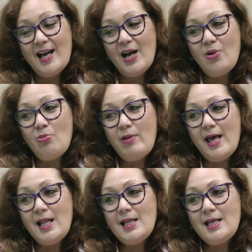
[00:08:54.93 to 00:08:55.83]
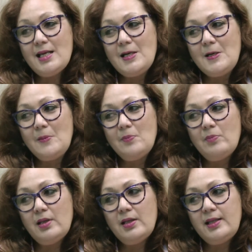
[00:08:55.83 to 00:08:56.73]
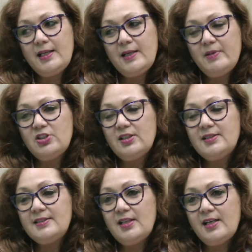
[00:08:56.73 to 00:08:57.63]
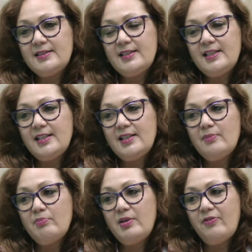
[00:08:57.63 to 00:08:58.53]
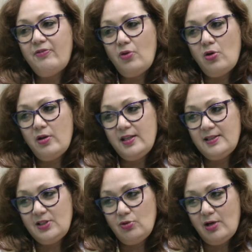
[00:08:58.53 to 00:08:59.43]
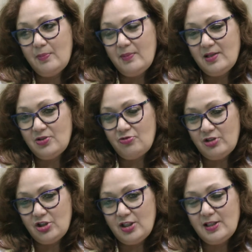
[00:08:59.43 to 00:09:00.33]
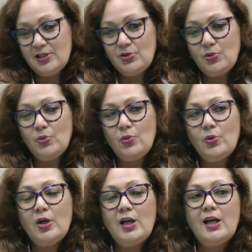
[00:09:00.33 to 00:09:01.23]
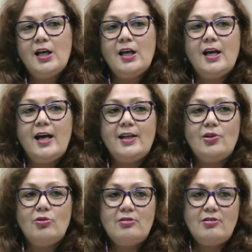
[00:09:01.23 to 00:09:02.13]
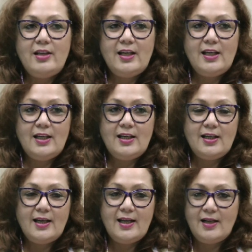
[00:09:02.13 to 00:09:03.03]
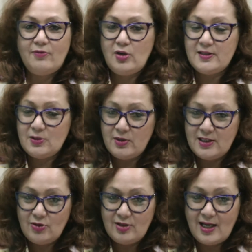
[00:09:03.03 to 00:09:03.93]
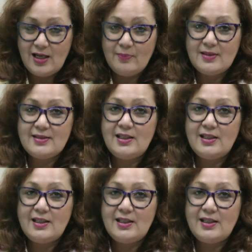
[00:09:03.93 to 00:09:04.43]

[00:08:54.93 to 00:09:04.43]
Well, the commission started before this new administration, so I don't think, and of course it was unanimously